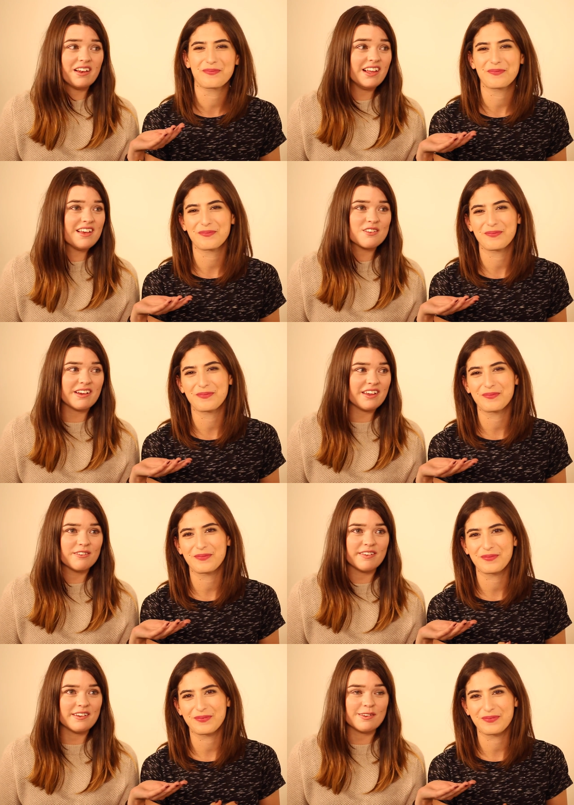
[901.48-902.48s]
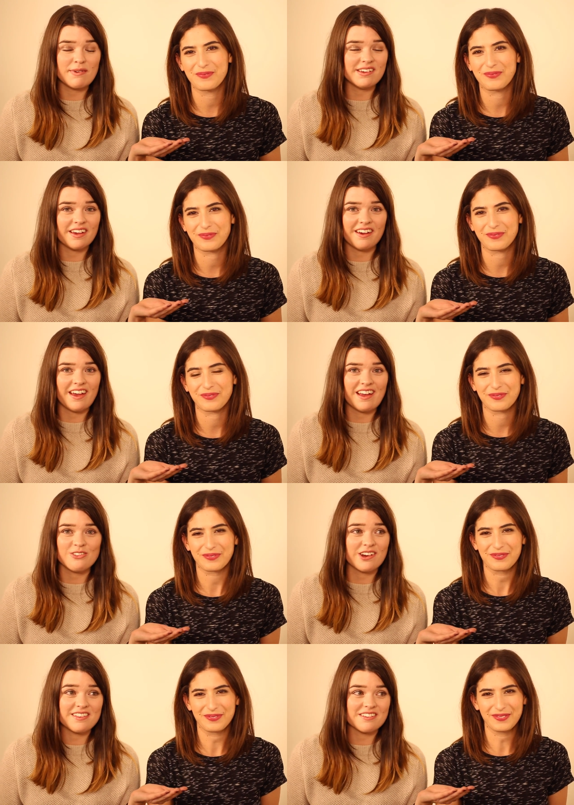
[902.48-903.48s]
Speaker 1: Lily's already converted me to her
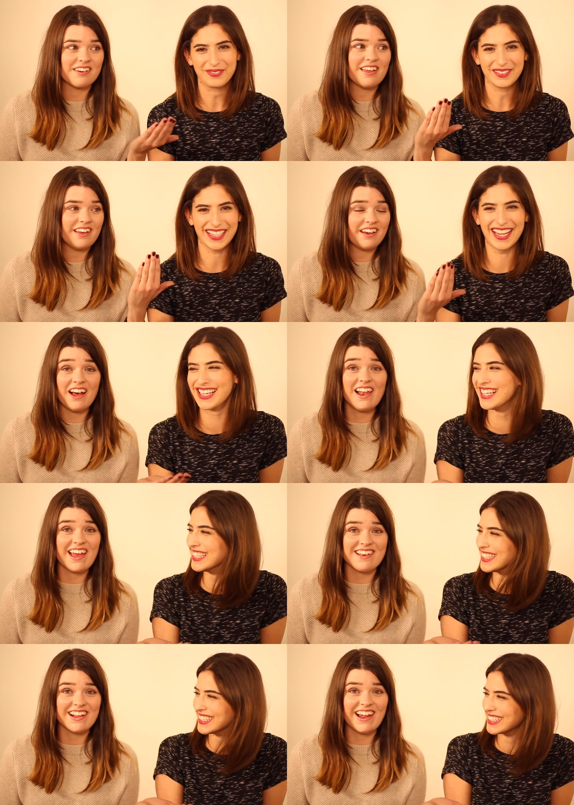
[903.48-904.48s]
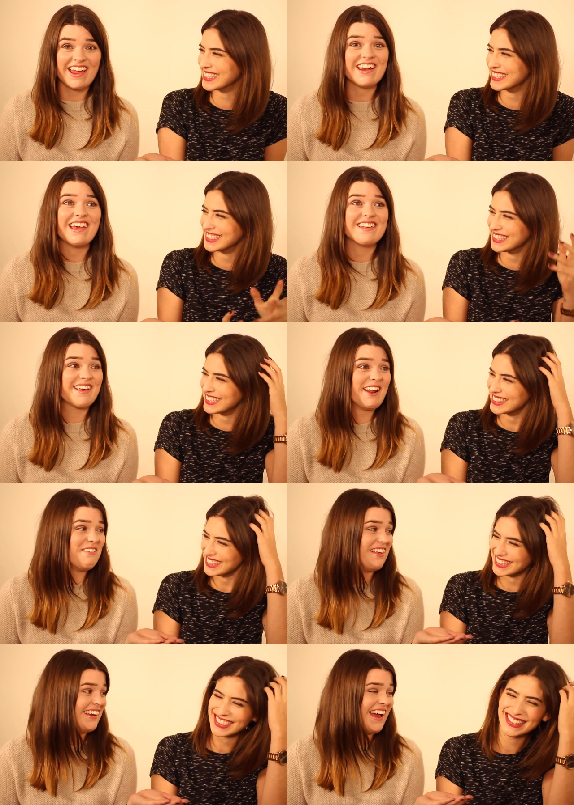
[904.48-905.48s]
hairdresser, and I think her the lady is
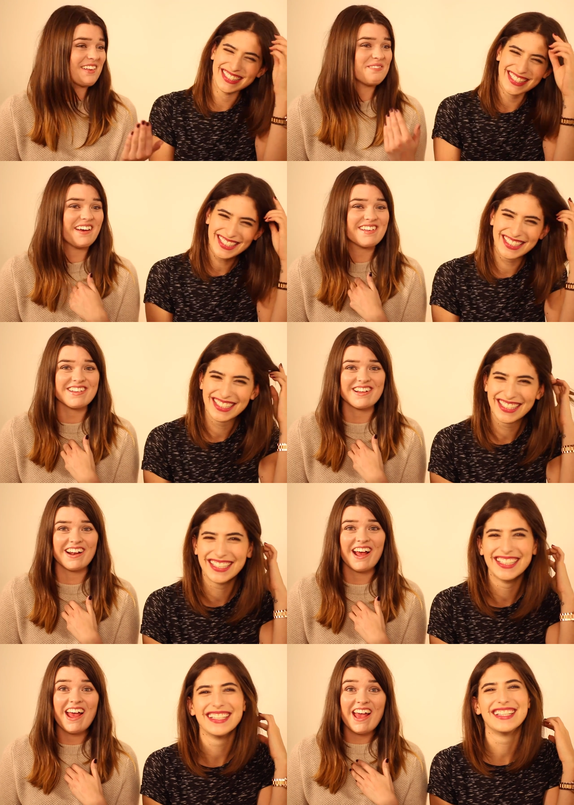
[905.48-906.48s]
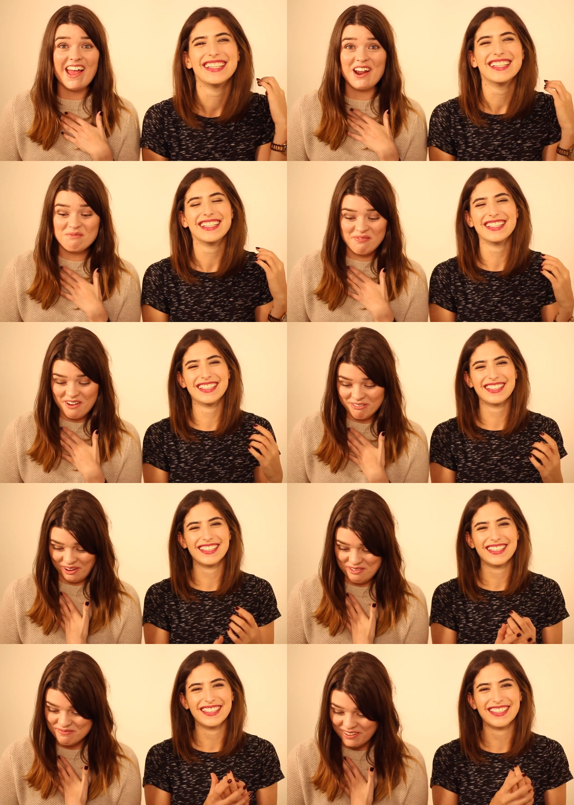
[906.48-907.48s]
going to be the next person in my
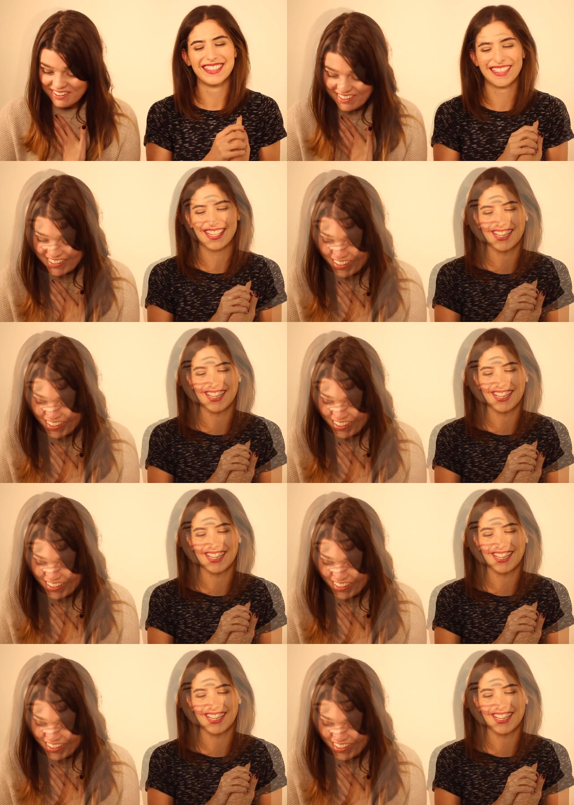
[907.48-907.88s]
phone book.